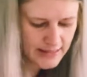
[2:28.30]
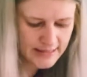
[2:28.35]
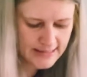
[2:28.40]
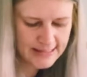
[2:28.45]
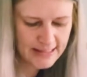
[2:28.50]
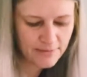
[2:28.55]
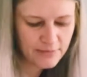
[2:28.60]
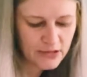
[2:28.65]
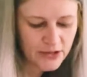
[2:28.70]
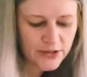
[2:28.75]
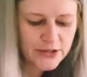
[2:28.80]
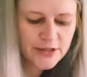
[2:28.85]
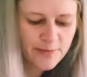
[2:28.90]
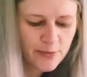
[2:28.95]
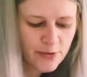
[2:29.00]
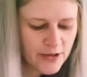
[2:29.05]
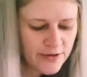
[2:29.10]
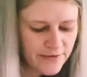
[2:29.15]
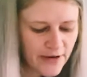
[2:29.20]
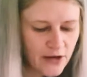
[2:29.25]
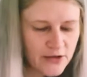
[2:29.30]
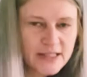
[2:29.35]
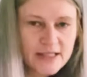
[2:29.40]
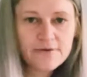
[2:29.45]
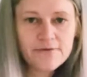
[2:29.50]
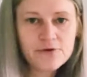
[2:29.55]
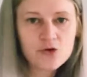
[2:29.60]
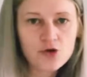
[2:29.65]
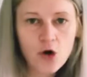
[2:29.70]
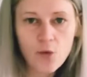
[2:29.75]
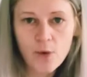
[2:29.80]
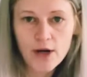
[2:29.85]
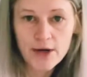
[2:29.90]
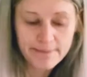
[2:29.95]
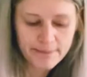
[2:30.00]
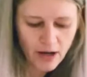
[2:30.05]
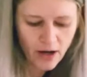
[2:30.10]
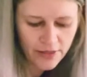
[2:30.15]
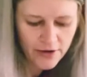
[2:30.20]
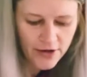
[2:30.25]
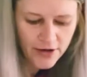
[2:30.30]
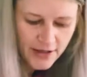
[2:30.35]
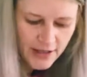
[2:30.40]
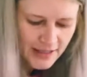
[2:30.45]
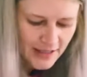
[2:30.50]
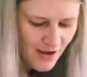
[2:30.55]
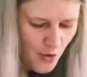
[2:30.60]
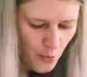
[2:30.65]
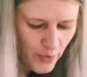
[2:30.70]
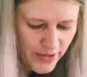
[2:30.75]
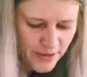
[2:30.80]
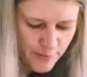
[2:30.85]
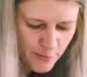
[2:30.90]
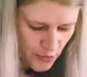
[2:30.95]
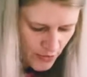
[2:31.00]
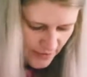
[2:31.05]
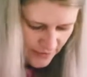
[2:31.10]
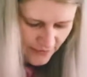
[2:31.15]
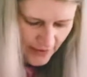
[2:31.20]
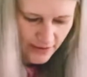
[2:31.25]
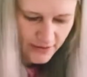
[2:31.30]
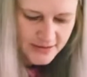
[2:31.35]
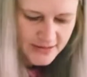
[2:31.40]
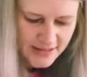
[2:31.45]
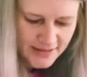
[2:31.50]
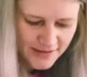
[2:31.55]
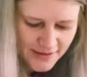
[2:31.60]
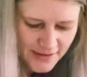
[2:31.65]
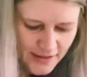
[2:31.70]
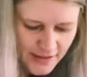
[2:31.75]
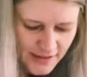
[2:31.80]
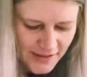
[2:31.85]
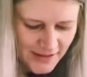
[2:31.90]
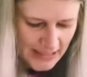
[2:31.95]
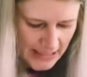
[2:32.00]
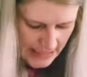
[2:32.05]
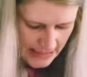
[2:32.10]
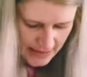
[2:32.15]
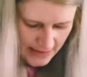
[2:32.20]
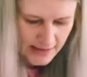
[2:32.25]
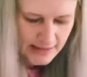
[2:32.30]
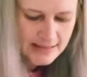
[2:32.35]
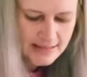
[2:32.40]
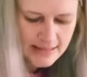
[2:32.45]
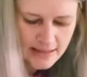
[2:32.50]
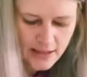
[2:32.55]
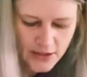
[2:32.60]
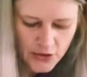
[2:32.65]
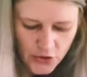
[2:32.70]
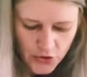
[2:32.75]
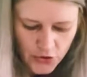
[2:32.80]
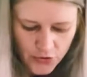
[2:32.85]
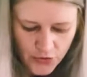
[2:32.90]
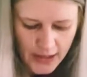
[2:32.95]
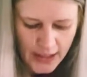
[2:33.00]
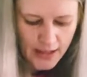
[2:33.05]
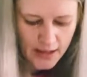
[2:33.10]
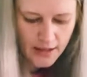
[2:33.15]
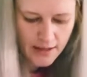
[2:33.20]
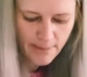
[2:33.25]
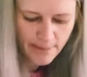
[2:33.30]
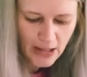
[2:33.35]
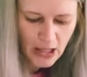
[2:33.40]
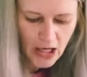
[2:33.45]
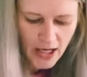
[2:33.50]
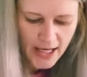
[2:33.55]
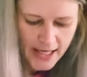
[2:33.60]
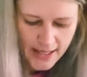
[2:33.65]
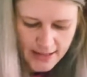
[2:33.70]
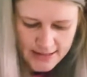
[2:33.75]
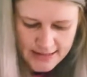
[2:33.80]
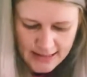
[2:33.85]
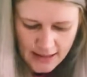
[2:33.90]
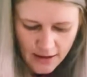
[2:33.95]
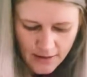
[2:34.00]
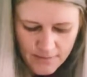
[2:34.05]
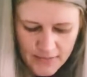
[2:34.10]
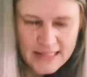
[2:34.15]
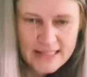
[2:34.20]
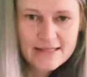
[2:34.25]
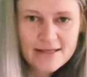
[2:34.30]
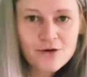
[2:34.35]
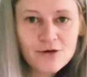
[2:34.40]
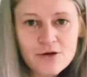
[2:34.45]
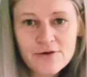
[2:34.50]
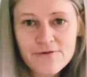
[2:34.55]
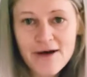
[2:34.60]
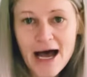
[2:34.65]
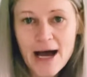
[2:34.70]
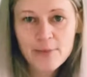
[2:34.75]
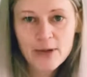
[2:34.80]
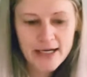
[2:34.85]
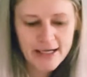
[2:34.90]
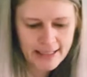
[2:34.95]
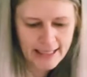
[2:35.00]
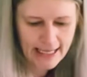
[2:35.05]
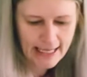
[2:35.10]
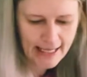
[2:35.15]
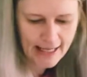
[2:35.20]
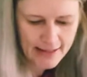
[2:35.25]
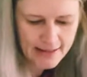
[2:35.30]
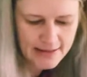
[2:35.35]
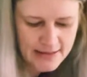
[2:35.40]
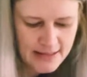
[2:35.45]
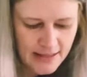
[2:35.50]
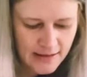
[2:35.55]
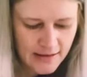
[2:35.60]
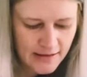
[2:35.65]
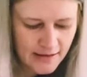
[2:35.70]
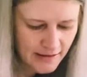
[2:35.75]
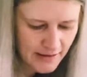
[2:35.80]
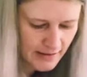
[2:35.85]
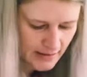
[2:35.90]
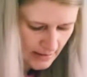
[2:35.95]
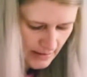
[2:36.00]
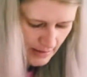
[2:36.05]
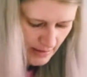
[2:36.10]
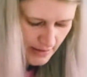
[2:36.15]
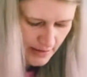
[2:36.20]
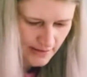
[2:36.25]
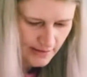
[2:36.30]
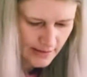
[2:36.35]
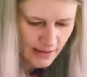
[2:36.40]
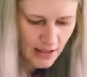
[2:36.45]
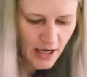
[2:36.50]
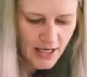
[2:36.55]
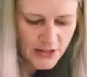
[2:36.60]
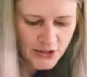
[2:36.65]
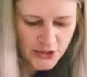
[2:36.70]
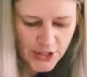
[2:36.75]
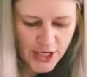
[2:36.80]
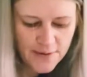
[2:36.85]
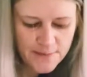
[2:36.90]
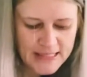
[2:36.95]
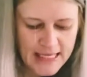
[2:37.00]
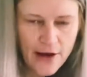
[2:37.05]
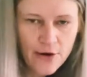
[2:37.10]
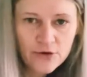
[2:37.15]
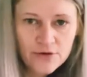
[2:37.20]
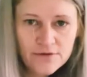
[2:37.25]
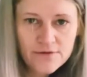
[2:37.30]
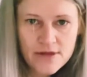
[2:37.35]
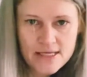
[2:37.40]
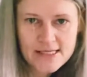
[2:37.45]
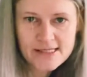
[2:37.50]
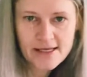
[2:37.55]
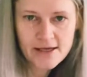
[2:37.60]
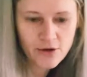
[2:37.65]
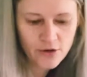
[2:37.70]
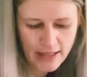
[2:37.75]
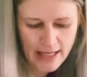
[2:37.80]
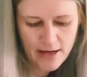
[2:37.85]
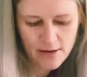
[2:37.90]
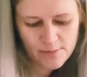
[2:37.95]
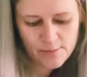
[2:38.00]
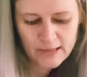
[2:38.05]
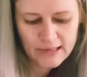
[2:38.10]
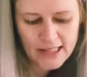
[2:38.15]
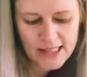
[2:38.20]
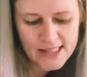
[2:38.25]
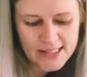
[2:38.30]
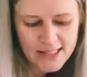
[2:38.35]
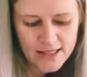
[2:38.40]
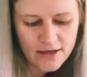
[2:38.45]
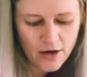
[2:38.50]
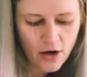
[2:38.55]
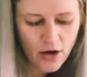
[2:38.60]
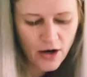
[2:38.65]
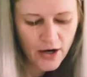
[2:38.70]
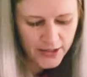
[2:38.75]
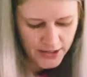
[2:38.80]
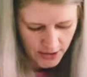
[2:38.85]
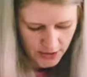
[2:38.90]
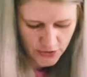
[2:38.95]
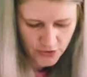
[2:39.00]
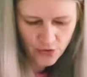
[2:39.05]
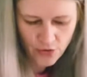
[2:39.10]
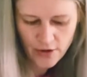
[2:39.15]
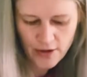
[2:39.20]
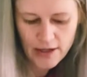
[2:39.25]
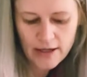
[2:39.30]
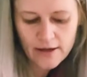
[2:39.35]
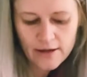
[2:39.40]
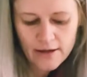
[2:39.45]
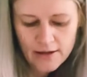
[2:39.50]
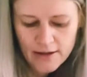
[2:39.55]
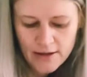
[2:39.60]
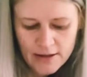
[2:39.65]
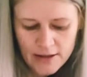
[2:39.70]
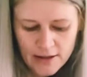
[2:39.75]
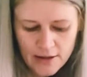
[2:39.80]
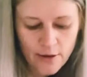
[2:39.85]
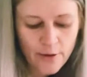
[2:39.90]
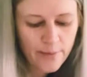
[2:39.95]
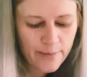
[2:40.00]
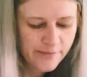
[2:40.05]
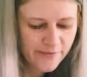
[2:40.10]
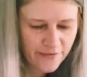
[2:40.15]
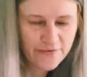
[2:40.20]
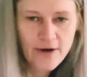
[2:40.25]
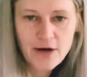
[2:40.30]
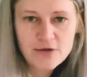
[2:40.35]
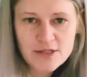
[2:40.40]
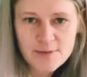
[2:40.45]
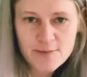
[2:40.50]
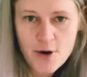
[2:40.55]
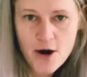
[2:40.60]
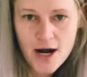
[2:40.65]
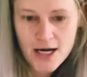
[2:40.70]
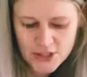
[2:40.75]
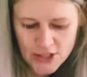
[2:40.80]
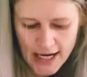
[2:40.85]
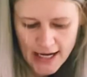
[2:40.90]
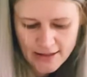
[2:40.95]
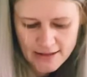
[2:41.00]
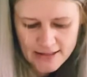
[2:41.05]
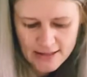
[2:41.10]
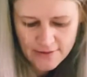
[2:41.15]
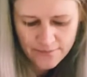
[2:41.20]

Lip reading: similar to pre-felt, if you don't want to bother with pre-felt, is you can buy some silk fabric and cut shapes out of the silk and place it on your felt project.